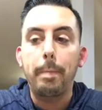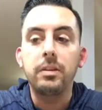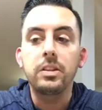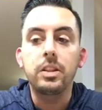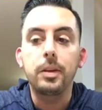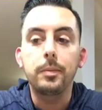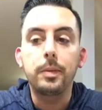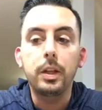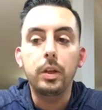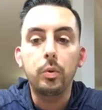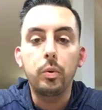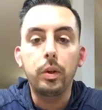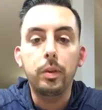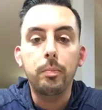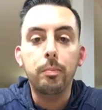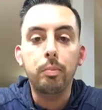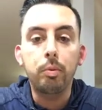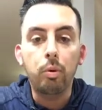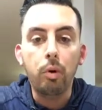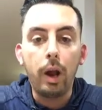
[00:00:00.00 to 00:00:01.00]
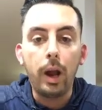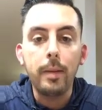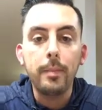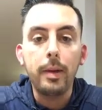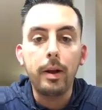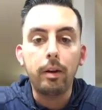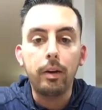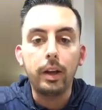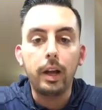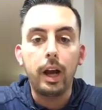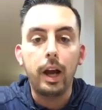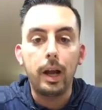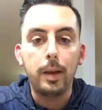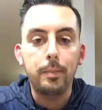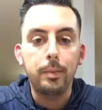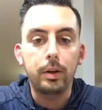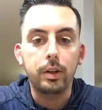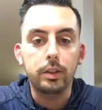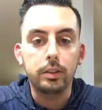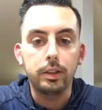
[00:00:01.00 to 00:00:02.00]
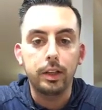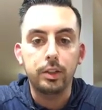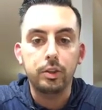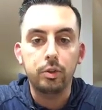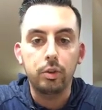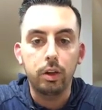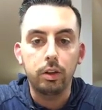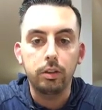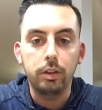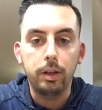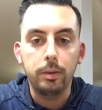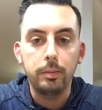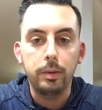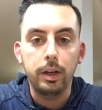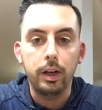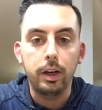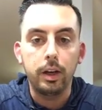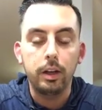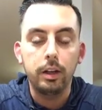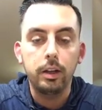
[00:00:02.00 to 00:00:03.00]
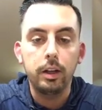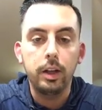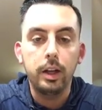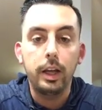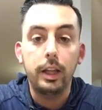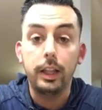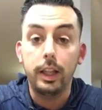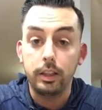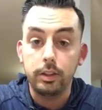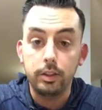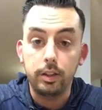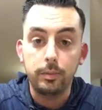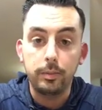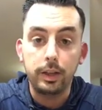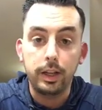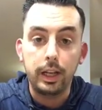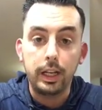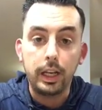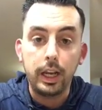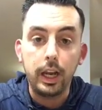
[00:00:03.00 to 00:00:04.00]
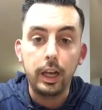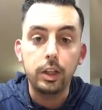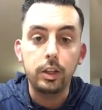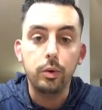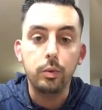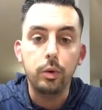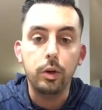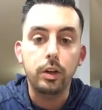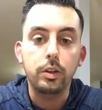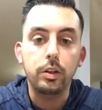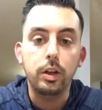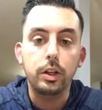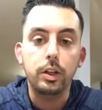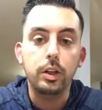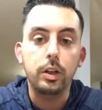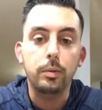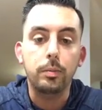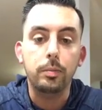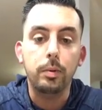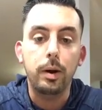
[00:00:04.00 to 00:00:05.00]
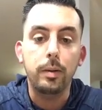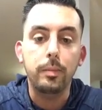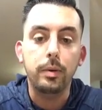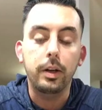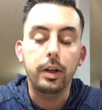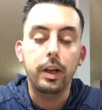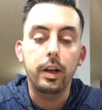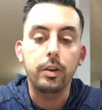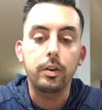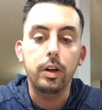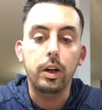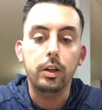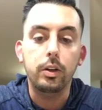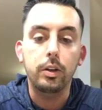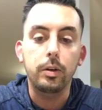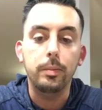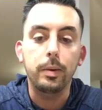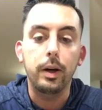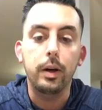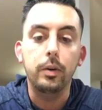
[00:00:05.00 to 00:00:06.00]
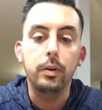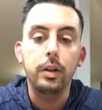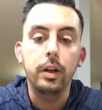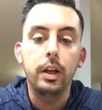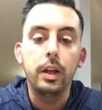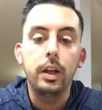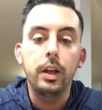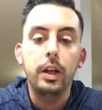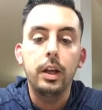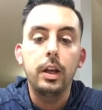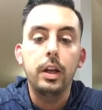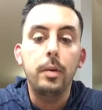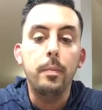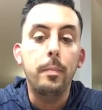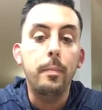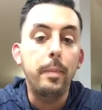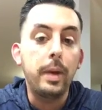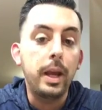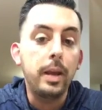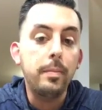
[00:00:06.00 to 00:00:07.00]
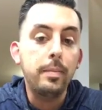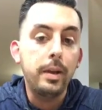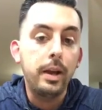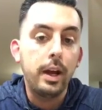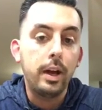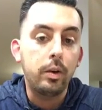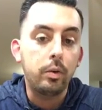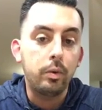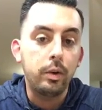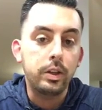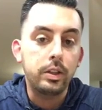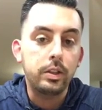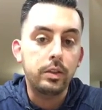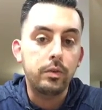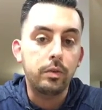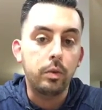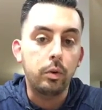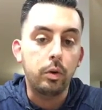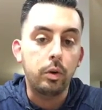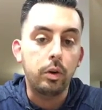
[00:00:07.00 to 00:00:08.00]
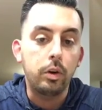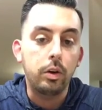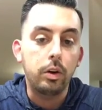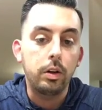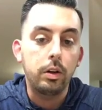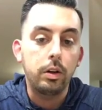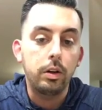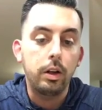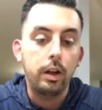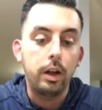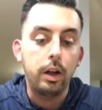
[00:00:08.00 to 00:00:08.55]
Somebody with primary hypercholesterolemia, and that's something, again, you want to talk to your primary care doctor about, may be at risk for